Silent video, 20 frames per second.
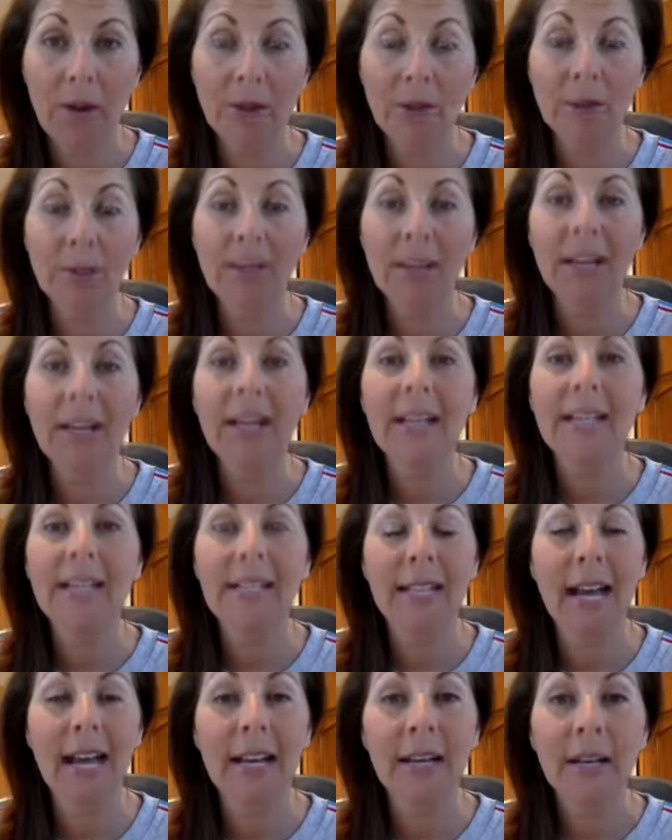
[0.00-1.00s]
So like I
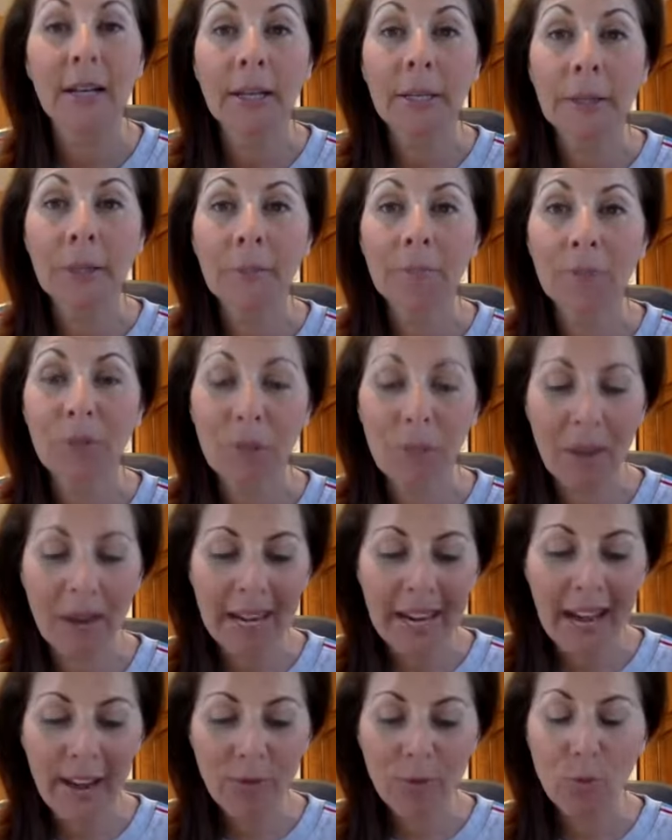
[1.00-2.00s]
said, you might
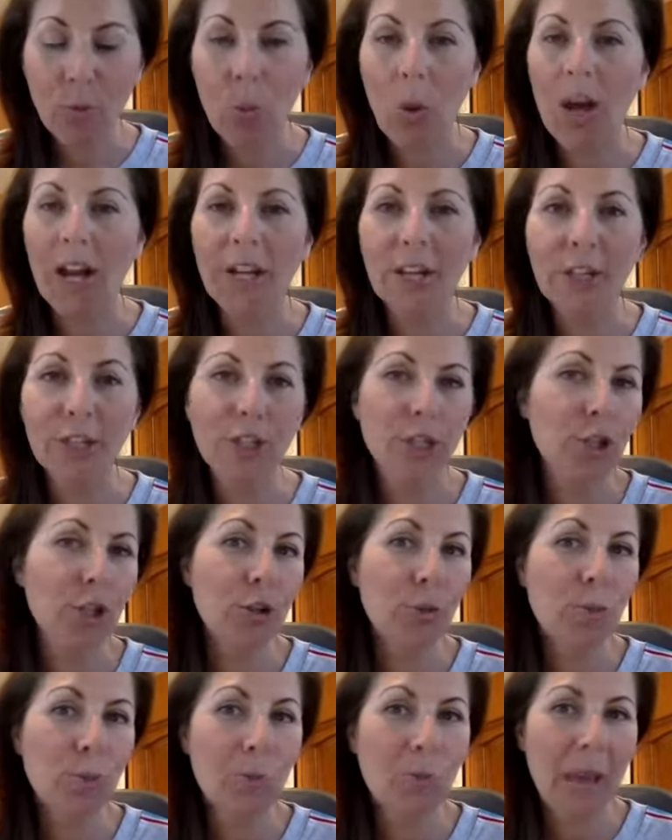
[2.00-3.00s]
have one or
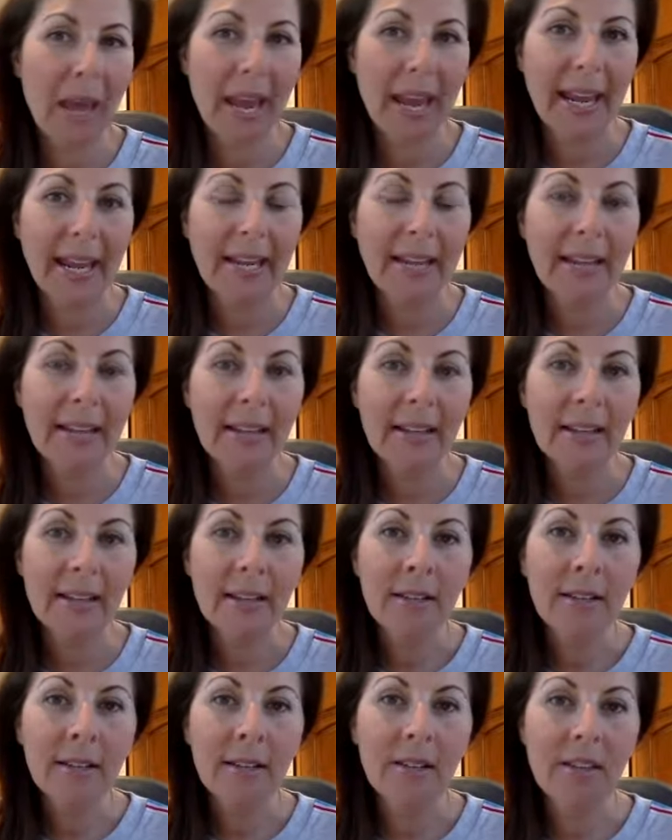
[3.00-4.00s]
two main
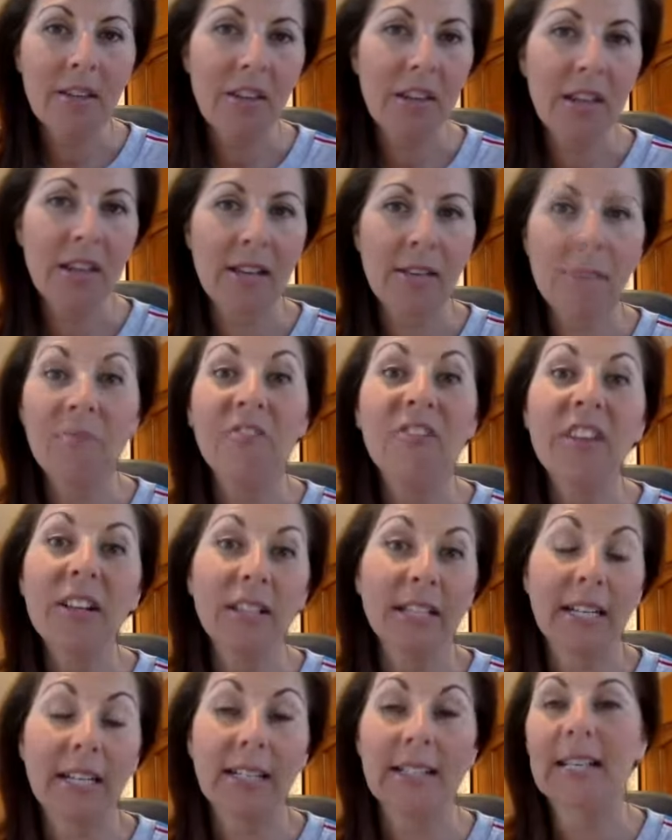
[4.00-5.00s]

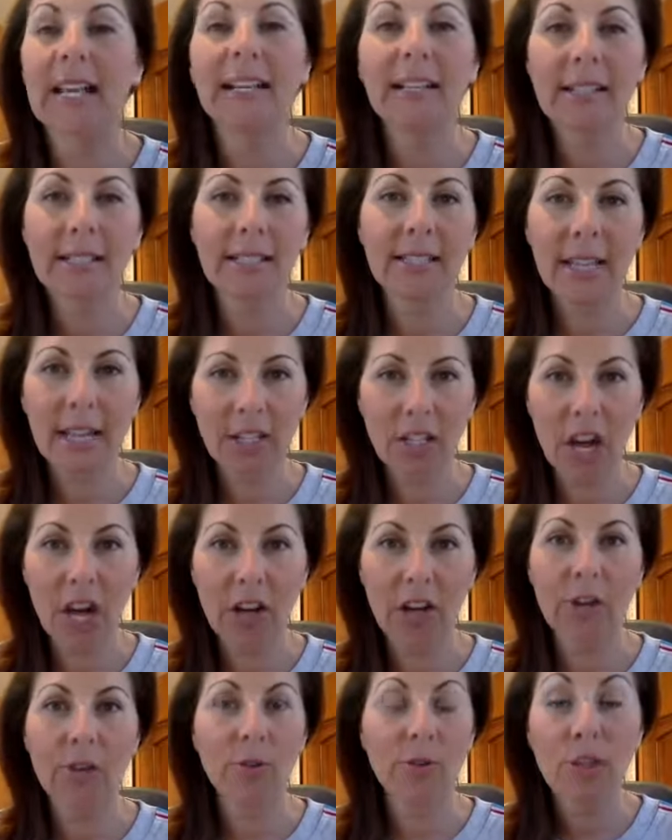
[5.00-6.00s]
fillings. Like let's take
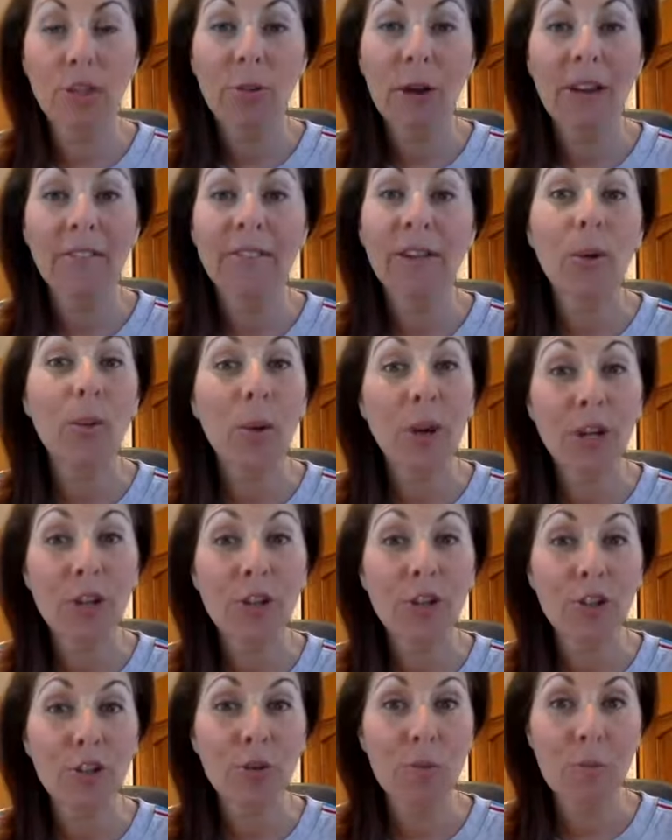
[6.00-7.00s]
tacos. You have like one or
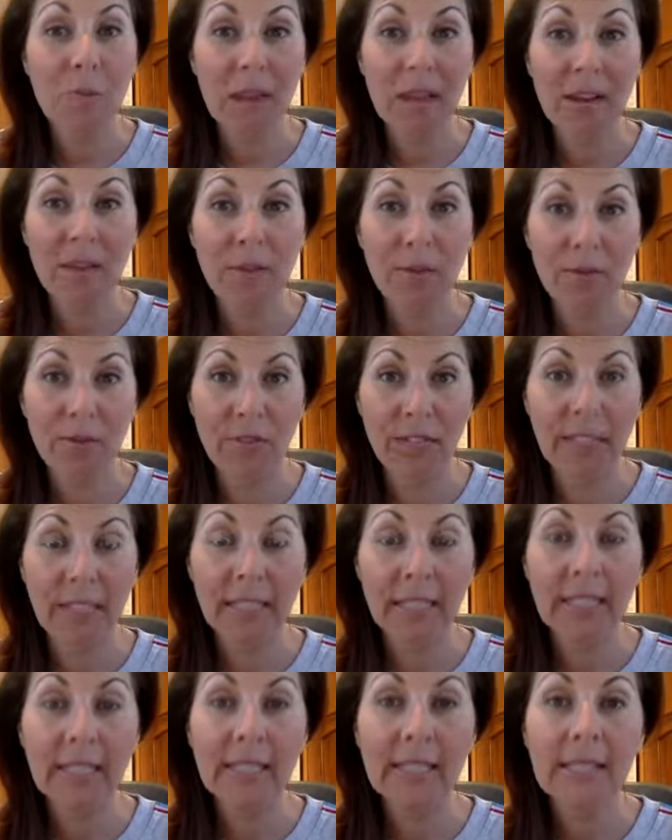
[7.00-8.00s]
two main
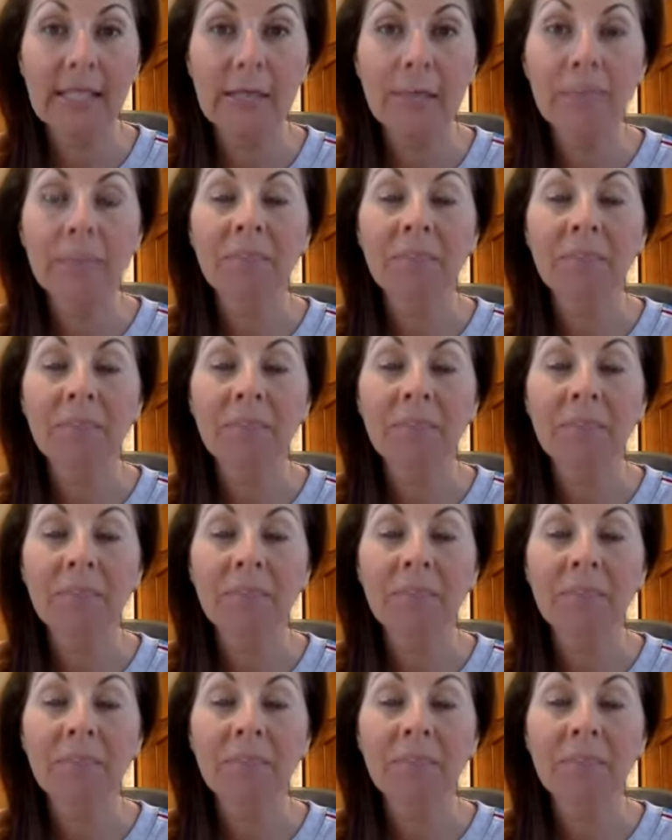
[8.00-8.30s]
fillings.